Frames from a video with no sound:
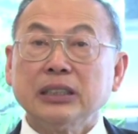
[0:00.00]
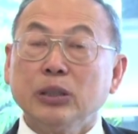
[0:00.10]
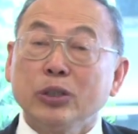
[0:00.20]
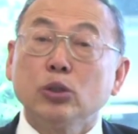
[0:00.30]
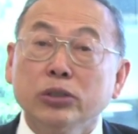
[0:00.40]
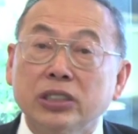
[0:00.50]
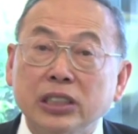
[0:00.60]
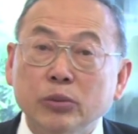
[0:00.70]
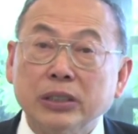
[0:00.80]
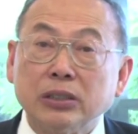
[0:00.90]
They were good
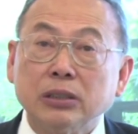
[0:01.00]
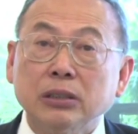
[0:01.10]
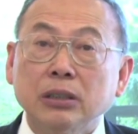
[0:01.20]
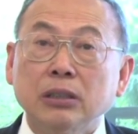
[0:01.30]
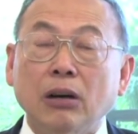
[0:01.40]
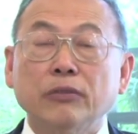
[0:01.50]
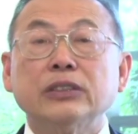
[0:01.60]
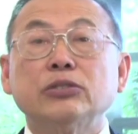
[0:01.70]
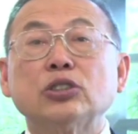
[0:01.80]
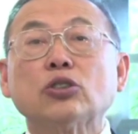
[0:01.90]
stewards of
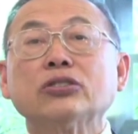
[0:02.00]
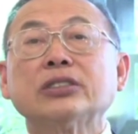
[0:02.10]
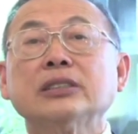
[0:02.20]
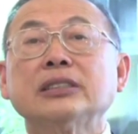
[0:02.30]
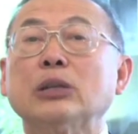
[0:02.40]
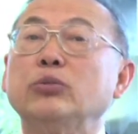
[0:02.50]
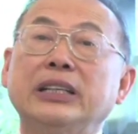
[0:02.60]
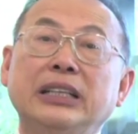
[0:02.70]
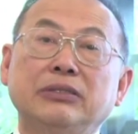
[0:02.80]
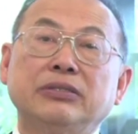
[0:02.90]
the resources that
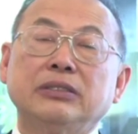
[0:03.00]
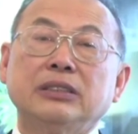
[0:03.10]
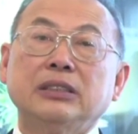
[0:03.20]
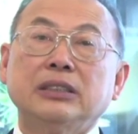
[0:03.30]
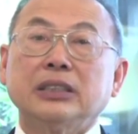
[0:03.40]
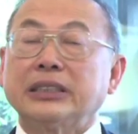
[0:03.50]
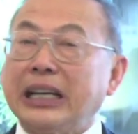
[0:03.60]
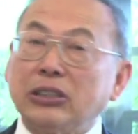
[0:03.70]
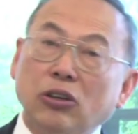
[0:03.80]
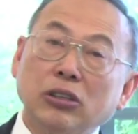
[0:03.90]
we have, the
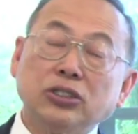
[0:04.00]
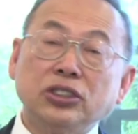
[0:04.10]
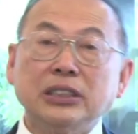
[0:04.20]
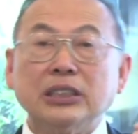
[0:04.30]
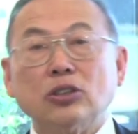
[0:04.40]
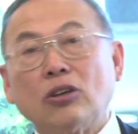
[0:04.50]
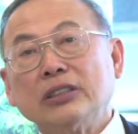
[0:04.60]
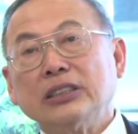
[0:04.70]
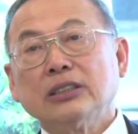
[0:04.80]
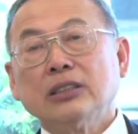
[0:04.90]
technology, the
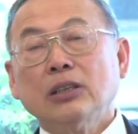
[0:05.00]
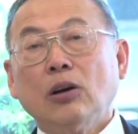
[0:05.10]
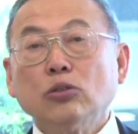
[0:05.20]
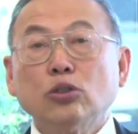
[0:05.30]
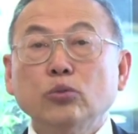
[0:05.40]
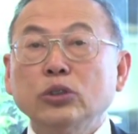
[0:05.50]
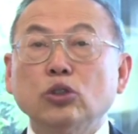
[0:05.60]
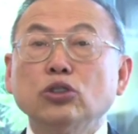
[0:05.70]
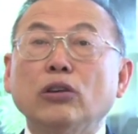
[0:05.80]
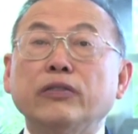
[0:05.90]
knowledge. Although we
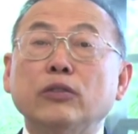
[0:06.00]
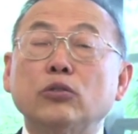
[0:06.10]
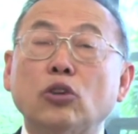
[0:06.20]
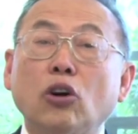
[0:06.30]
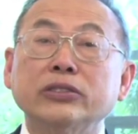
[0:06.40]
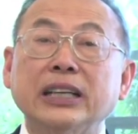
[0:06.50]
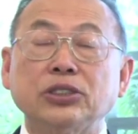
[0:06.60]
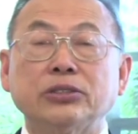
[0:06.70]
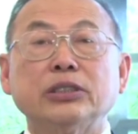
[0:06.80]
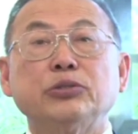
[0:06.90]
don't have raw
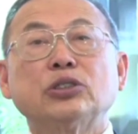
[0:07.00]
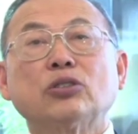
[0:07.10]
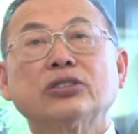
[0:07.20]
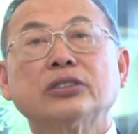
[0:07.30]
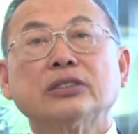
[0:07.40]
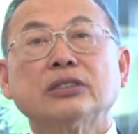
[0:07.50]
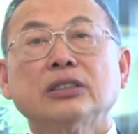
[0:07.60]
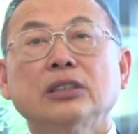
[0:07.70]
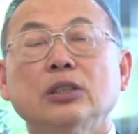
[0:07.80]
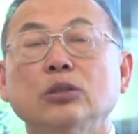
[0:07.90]
natural resources,
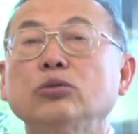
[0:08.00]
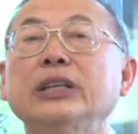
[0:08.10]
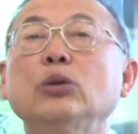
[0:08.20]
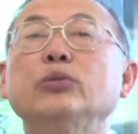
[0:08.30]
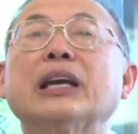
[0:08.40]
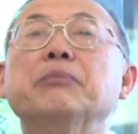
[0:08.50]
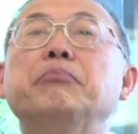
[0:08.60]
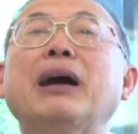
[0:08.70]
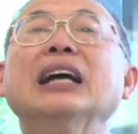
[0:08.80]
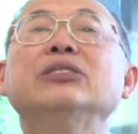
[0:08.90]
today we
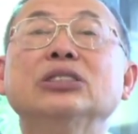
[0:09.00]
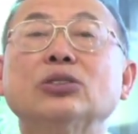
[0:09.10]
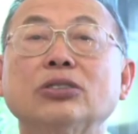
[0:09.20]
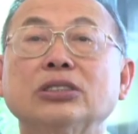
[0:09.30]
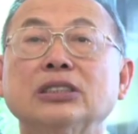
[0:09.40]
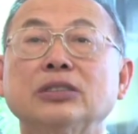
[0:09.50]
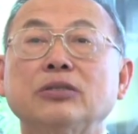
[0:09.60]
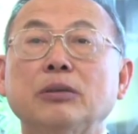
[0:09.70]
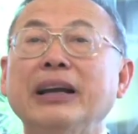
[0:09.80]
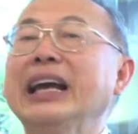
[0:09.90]
can buy resources
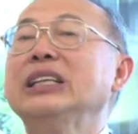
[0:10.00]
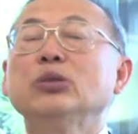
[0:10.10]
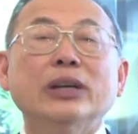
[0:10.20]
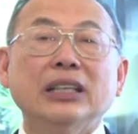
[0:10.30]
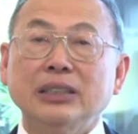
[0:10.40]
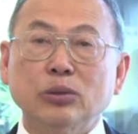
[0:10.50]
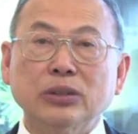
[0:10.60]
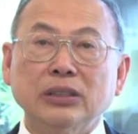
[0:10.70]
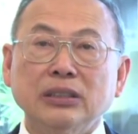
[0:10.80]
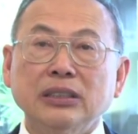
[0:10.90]
from anywhere in the
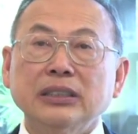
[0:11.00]
world.